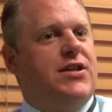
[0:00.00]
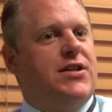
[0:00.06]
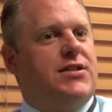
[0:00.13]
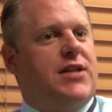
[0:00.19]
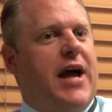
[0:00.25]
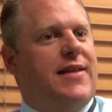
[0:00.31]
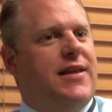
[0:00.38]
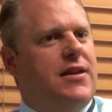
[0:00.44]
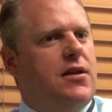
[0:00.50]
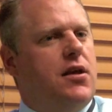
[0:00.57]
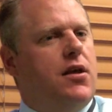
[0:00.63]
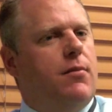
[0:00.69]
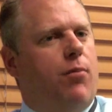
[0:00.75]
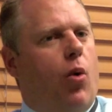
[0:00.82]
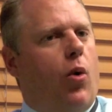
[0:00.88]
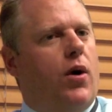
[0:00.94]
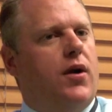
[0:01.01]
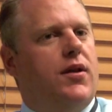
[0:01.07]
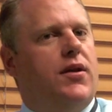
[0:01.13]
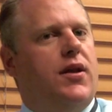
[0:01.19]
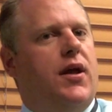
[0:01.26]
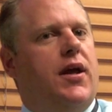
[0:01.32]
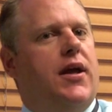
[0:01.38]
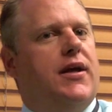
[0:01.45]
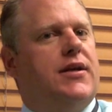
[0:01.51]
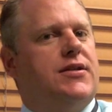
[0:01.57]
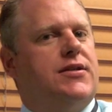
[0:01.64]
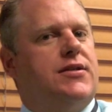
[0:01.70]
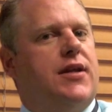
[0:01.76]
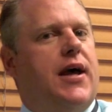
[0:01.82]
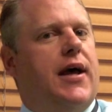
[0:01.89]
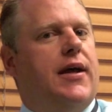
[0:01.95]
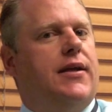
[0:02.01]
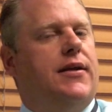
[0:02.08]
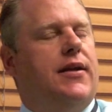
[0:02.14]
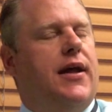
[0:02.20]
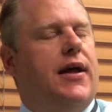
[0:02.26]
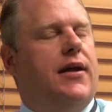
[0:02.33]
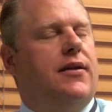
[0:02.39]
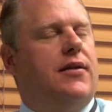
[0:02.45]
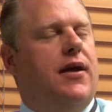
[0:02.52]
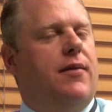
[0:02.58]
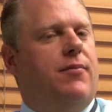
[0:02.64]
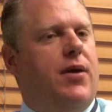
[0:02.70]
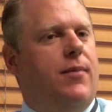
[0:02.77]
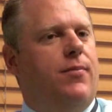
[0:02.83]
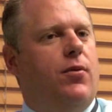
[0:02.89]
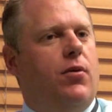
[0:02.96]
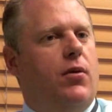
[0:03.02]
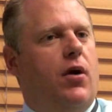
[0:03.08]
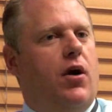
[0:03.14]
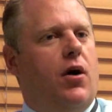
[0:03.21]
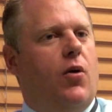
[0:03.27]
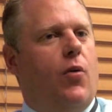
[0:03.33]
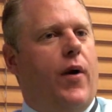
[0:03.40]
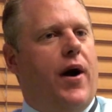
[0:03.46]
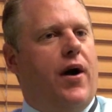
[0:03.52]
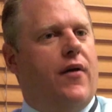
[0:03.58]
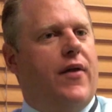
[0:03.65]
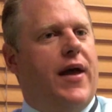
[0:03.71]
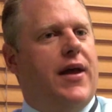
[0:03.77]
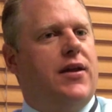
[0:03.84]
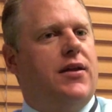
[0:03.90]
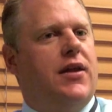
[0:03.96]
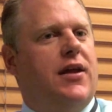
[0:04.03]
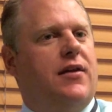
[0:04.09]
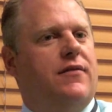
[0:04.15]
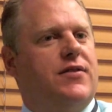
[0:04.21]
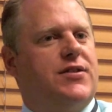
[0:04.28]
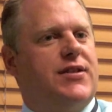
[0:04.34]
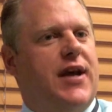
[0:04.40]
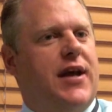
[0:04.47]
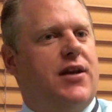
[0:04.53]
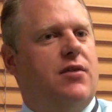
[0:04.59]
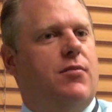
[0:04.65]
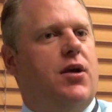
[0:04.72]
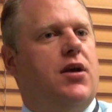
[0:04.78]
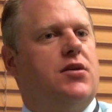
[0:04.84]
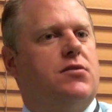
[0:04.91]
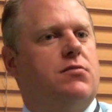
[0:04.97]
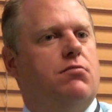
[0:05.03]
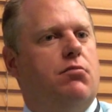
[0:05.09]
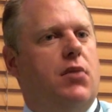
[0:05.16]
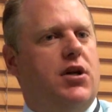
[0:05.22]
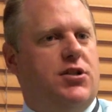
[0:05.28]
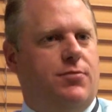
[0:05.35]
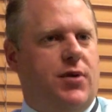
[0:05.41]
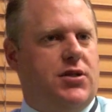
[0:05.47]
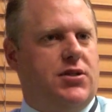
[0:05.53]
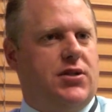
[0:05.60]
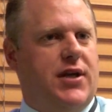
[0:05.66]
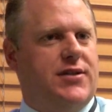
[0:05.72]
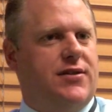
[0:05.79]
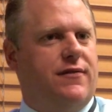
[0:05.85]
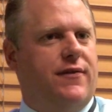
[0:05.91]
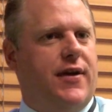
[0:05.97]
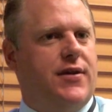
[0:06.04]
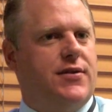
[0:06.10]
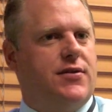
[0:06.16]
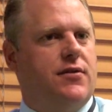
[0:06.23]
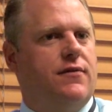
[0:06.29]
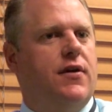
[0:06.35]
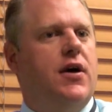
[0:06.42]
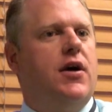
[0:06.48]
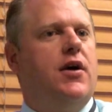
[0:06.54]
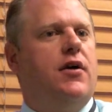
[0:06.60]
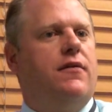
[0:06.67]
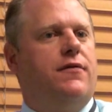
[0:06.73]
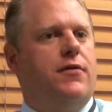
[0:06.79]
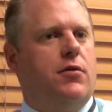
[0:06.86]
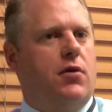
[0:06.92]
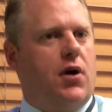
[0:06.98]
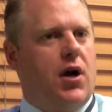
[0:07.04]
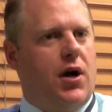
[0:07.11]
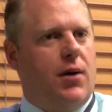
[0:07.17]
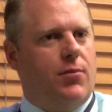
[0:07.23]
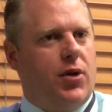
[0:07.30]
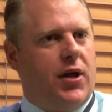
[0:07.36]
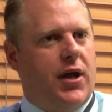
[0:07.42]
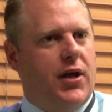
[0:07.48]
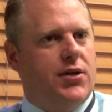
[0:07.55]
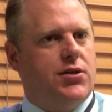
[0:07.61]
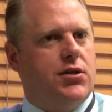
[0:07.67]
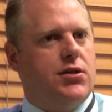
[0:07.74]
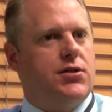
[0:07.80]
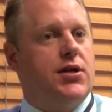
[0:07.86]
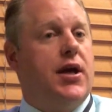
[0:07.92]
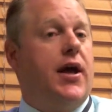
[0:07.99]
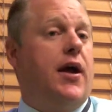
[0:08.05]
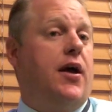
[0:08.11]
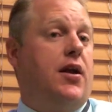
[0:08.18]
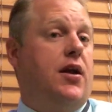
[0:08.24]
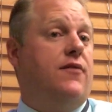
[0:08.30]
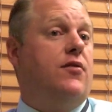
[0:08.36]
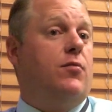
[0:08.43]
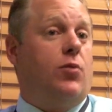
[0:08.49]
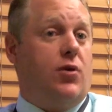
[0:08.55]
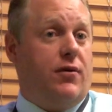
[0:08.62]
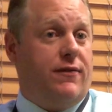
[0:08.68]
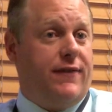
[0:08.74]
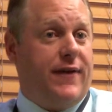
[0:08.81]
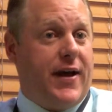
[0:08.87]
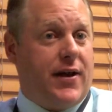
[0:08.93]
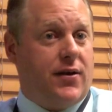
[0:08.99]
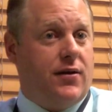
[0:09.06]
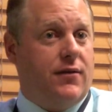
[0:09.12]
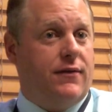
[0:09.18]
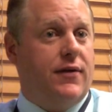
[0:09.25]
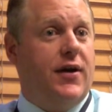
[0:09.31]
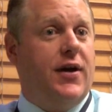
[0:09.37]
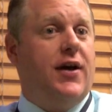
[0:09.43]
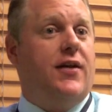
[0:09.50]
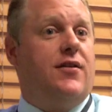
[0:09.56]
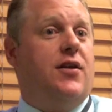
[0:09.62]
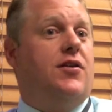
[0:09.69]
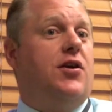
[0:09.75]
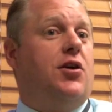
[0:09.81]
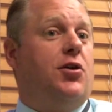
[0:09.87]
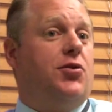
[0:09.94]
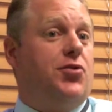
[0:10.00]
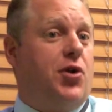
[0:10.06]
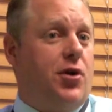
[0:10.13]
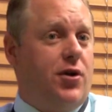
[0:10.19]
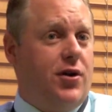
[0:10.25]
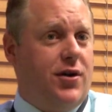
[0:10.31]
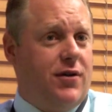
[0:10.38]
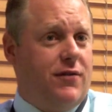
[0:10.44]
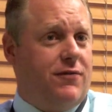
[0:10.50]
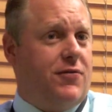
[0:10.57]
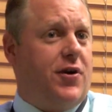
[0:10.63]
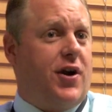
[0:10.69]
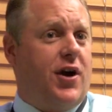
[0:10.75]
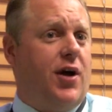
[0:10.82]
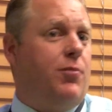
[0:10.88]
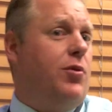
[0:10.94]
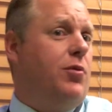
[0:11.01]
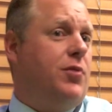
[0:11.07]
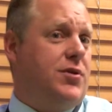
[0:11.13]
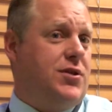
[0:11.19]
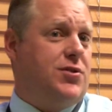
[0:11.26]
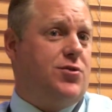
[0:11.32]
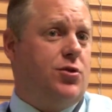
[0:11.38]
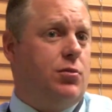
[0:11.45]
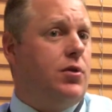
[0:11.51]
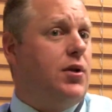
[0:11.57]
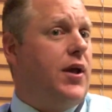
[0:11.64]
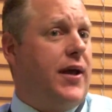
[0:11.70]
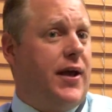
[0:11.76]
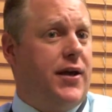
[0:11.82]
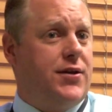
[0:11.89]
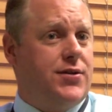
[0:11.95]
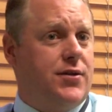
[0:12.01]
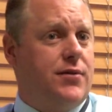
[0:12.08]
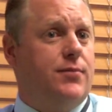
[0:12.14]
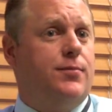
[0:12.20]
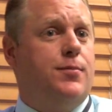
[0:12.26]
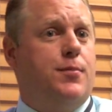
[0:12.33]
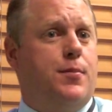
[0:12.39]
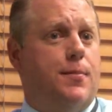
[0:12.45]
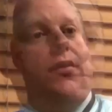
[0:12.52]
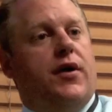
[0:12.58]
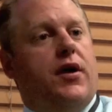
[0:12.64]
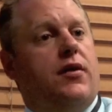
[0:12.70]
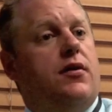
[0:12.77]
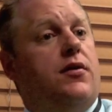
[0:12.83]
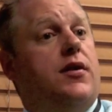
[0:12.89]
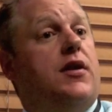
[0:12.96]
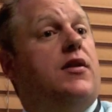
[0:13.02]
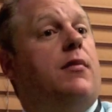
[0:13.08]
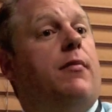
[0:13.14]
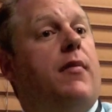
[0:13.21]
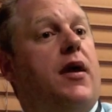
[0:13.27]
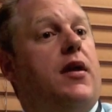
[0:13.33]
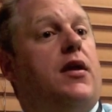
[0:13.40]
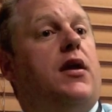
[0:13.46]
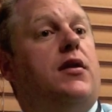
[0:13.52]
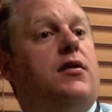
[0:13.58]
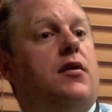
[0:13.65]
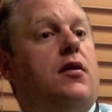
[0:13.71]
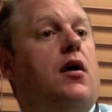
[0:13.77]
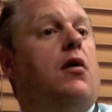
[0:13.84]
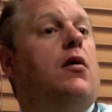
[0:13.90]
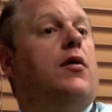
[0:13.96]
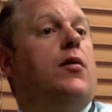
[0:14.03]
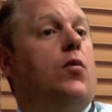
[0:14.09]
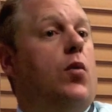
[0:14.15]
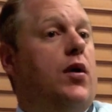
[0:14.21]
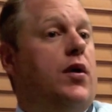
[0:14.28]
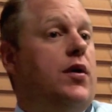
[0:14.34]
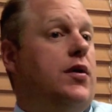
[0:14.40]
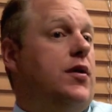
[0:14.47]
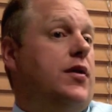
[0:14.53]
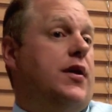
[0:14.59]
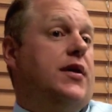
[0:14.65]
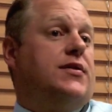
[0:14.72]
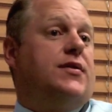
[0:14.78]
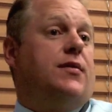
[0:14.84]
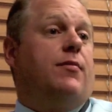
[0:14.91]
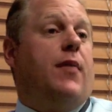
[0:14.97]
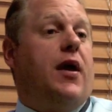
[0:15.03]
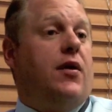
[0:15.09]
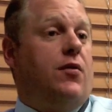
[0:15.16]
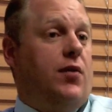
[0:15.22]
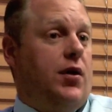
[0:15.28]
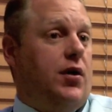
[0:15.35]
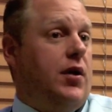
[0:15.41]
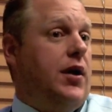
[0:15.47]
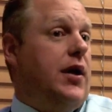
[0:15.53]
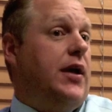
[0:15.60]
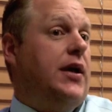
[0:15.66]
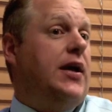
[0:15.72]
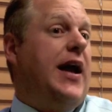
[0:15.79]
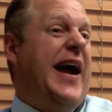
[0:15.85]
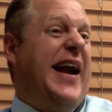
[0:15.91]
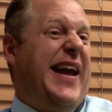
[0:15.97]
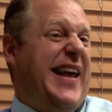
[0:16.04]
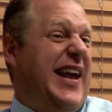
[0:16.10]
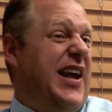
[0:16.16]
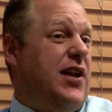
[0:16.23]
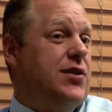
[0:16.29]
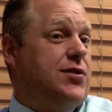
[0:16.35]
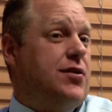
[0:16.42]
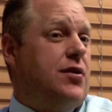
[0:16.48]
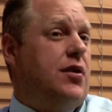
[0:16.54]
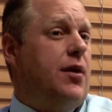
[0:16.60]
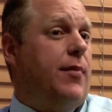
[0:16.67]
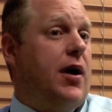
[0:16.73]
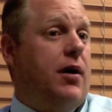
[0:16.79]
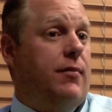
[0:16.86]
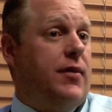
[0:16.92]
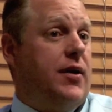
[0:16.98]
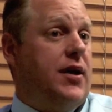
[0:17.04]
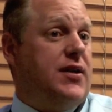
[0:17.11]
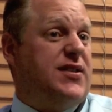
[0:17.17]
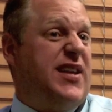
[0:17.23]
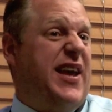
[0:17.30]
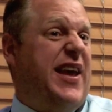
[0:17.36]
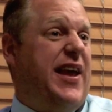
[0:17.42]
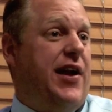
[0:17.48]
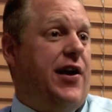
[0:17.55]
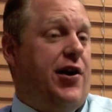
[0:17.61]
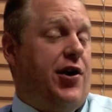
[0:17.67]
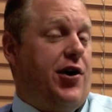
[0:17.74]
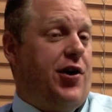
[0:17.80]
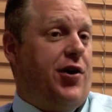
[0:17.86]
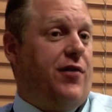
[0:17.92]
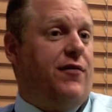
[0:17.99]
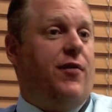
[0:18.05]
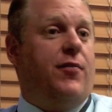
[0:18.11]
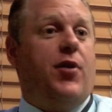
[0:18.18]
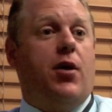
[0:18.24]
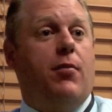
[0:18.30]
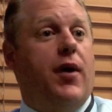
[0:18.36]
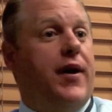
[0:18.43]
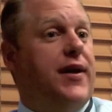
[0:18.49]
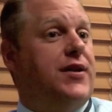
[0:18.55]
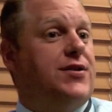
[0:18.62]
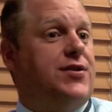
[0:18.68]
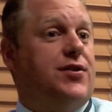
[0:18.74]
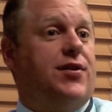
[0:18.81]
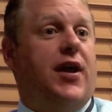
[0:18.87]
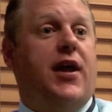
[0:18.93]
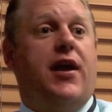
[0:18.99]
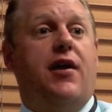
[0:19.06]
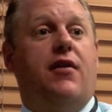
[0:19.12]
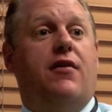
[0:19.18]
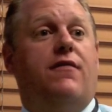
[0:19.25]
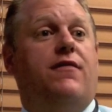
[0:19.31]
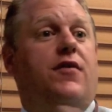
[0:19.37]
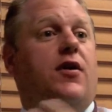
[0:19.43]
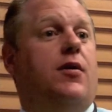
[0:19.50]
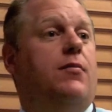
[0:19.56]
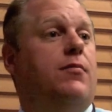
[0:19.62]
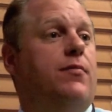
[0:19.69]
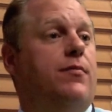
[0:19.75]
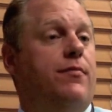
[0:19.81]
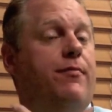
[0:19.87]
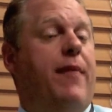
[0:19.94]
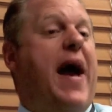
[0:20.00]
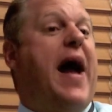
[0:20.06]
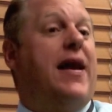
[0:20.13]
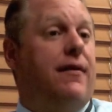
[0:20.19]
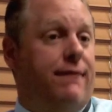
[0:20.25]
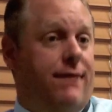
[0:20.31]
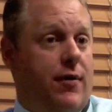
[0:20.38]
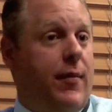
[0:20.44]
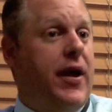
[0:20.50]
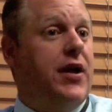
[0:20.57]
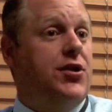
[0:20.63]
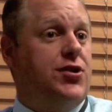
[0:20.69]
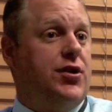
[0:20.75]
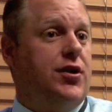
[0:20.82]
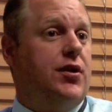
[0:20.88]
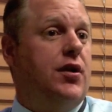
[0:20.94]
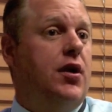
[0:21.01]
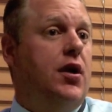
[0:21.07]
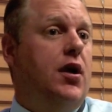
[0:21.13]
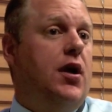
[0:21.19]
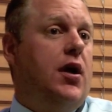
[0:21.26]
I think the important thing is that people are aware that a vasectomy is much, much less invasive, fewer complications, and even more effective than the alternative for a couple, which is tubal ligation. You know, the other thing that men need to know, and one of the things that men really kind of get concerned about because they hear from their buddies or they hear from bad information,